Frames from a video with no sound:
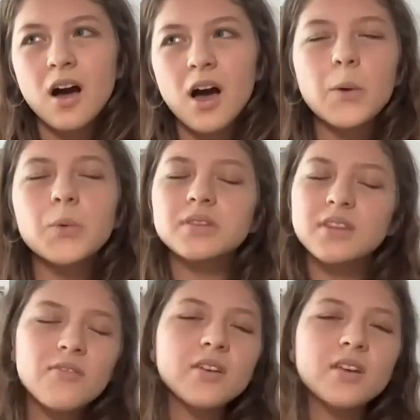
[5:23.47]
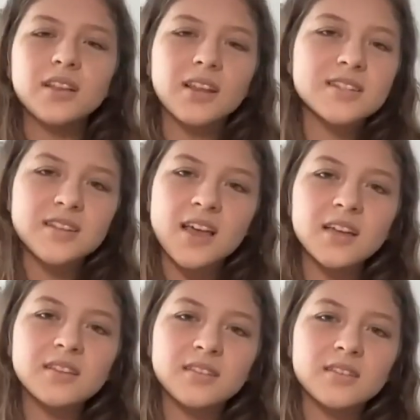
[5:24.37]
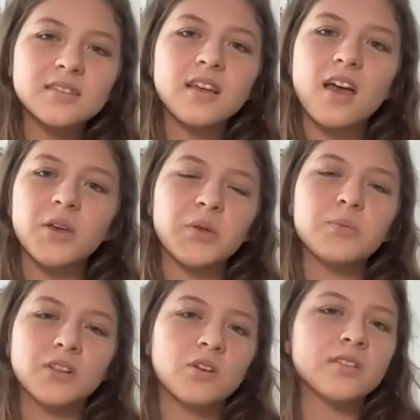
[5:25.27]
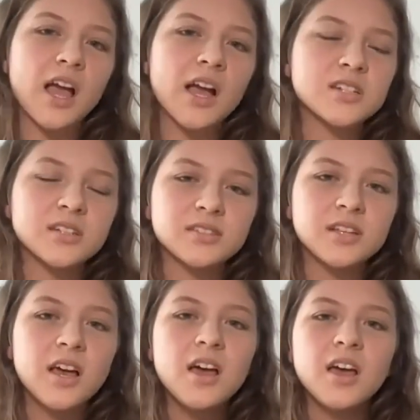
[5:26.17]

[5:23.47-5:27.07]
I would definitely say the human connections.